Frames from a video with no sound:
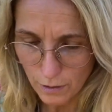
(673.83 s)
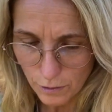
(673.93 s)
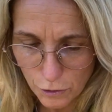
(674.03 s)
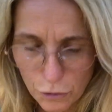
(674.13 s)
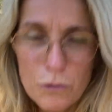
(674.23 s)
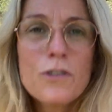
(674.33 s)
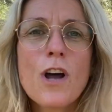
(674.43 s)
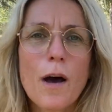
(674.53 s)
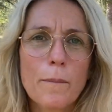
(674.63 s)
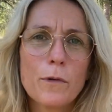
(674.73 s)
should
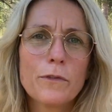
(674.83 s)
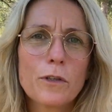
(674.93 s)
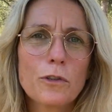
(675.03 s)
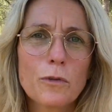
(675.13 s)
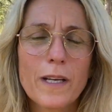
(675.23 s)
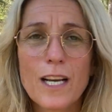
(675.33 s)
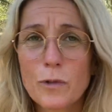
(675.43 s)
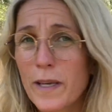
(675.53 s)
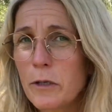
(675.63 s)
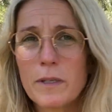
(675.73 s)
not move to Costa Rica is
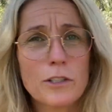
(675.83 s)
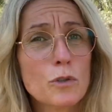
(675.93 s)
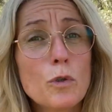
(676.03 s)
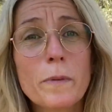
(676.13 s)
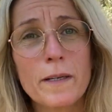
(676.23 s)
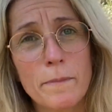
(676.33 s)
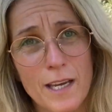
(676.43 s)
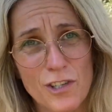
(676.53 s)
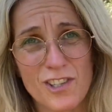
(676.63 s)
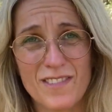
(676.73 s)
when you're super
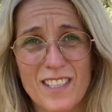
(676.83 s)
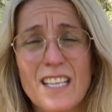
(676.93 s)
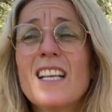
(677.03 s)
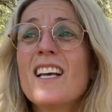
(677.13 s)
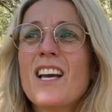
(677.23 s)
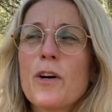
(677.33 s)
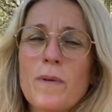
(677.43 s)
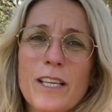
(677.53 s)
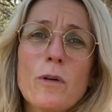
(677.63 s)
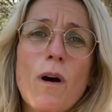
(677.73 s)
impatient.
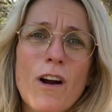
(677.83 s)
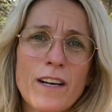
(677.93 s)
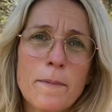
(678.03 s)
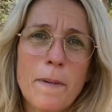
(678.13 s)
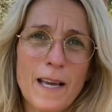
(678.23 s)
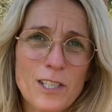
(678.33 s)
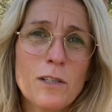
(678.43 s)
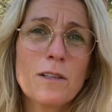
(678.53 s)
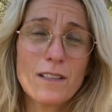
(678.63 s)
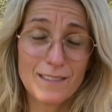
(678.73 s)
When you are an
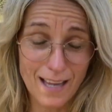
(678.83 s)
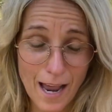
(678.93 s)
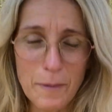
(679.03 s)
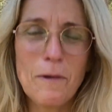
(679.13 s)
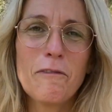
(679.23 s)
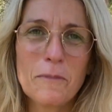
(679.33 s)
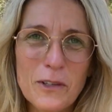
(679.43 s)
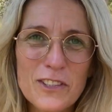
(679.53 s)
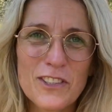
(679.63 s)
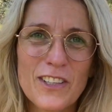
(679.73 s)
impatient type of
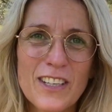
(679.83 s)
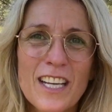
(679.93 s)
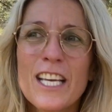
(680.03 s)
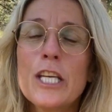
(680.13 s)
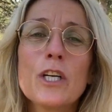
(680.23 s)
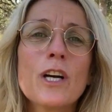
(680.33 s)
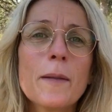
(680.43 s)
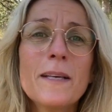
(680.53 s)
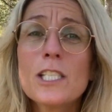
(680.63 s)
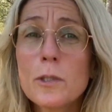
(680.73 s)
person, you're gonna
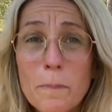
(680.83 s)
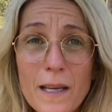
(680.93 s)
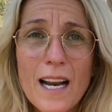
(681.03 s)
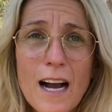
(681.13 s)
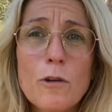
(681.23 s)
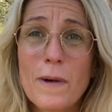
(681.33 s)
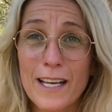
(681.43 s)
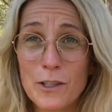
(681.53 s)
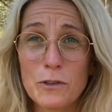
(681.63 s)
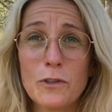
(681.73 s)
be spit out by
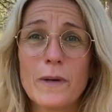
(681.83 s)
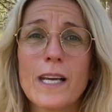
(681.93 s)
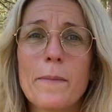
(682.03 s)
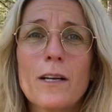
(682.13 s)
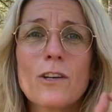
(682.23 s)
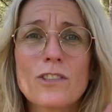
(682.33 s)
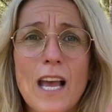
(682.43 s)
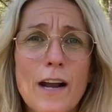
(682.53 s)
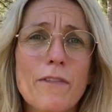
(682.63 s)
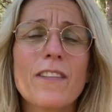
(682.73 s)
Costa Rica, because
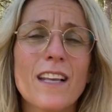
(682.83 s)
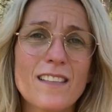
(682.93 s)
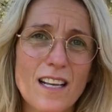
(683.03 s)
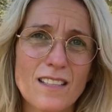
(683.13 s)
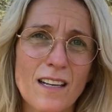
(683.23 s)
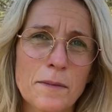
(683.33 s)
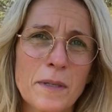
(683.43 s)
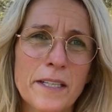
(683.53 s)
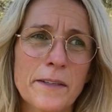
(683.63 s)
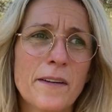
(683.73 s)
everything takes time
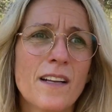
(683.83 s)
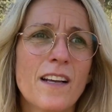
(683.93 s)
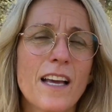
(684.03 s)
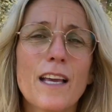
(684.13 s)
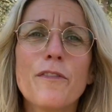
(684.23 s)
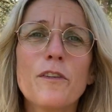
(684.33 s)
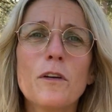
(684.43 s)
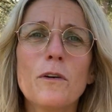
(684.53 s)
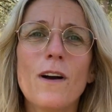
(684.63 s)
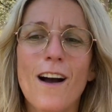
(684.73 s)
here. If
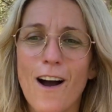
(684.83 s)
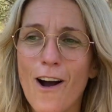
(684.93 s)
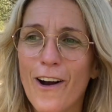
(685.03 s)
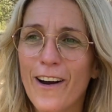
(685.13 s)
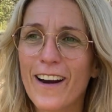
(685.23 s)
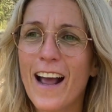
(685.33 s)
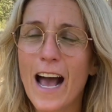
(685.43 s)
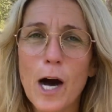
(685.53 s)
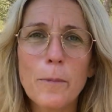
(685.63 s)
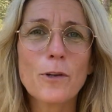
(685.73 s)
you are
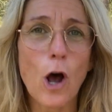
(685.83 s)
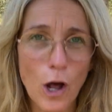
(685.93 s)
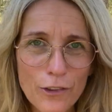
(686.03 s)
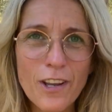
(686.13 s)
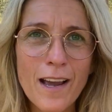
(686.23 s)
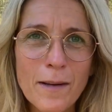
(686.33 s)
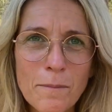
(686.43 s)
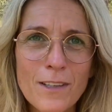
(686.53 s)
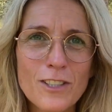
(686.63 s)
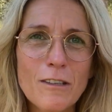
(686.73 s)
helped on time,
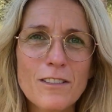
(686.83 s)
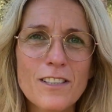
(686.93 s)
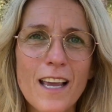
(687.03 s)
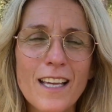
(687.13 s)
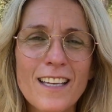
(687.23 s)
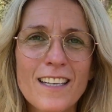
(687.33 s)
so to say,